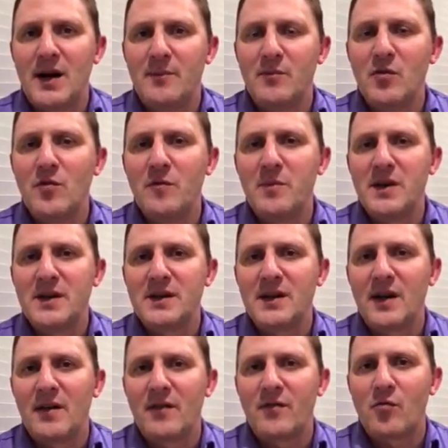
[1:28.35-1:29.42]
movement
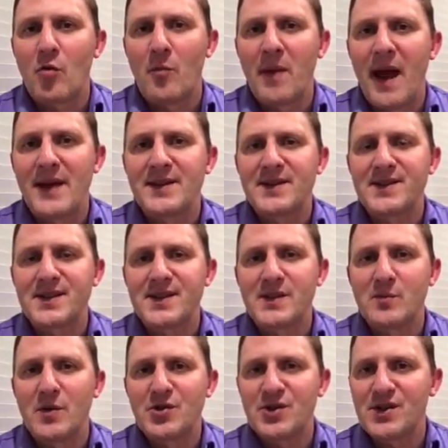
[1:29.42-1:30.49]
of
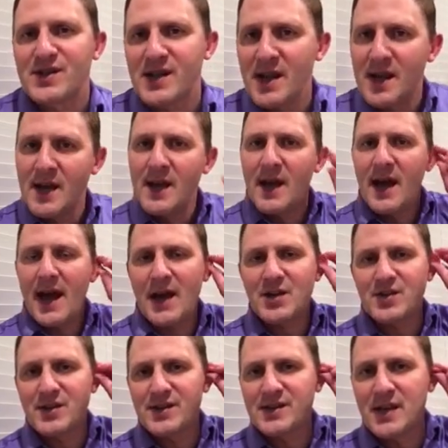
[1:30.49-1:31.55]
Romanticism, which is
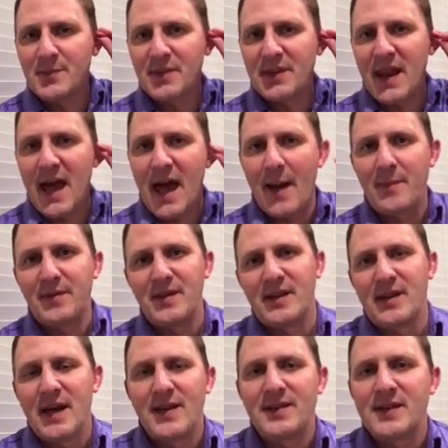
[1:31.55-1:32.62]
actually something that happened
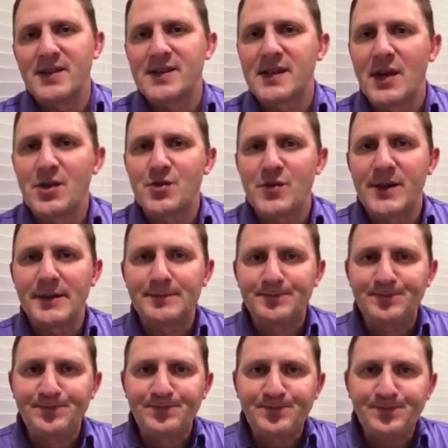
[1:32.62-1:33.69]
in the 19th century.
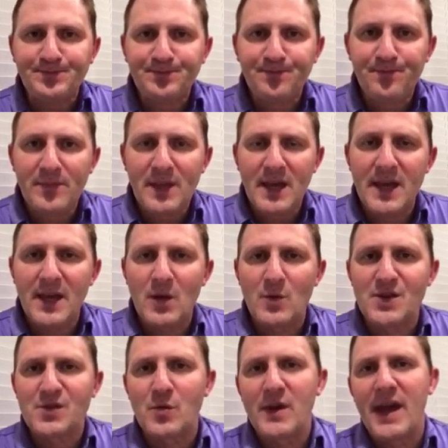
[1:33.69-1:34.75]
And it
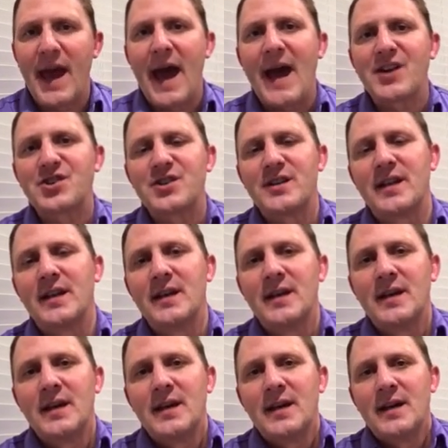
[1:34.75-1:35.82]
was a reaction,
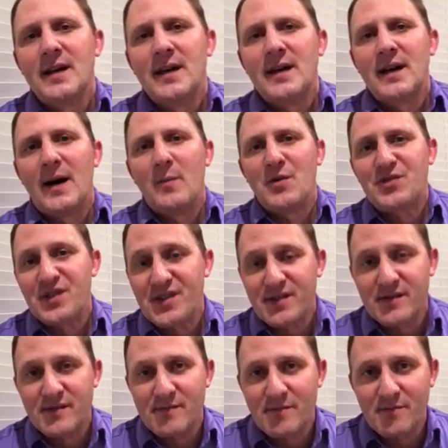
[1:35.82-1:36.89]
which
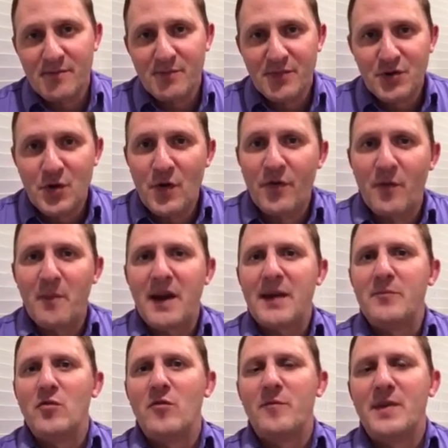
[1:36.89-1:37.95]
is true for
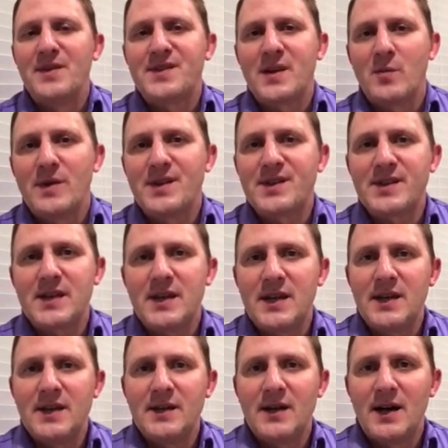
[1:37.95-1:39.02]
many movements that we
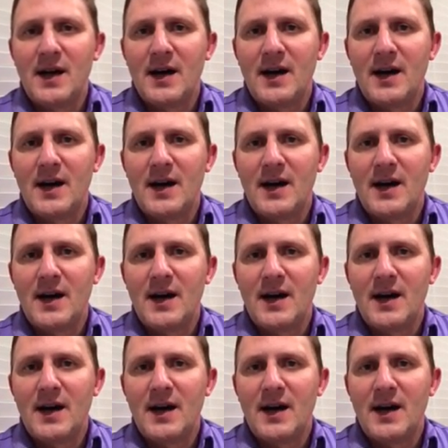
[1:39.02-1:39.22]
see